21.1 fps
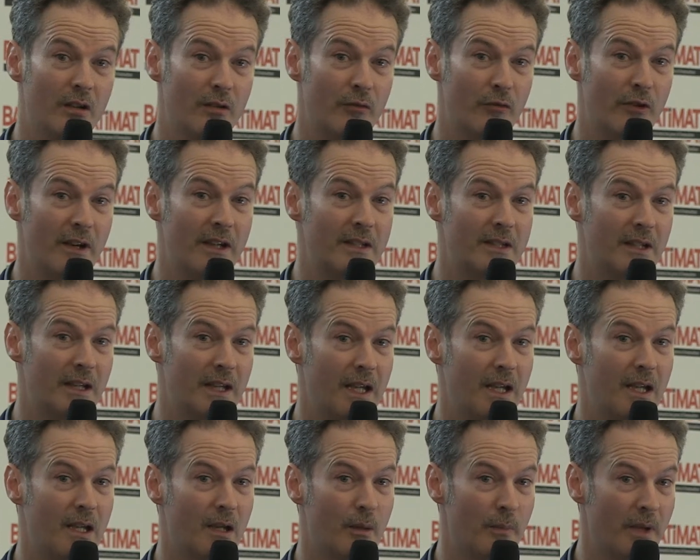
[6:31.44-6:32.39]
of rental
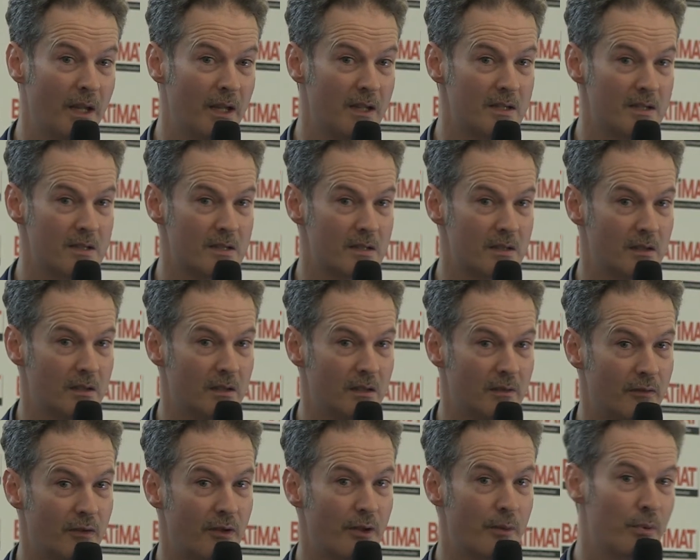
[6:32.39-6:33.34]
income is
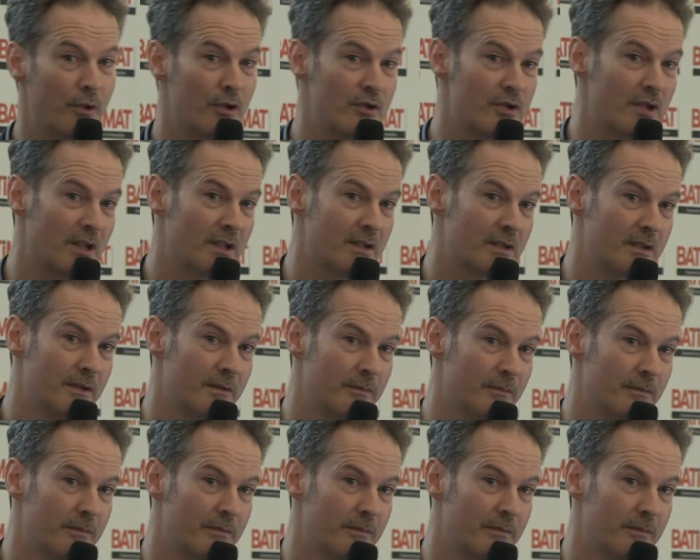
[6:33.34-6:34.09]
for the project.